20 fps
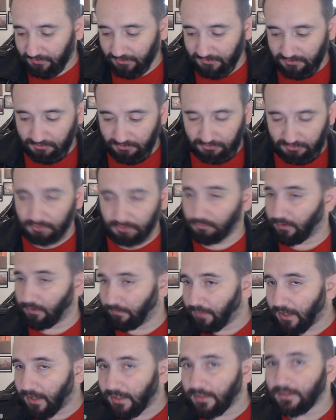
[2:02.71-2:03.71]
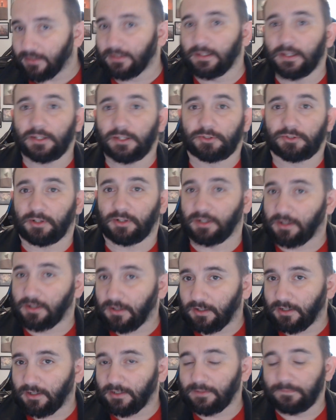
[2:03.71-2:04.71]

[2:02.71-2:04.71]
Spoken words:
to do with your 1 mana, draw a card.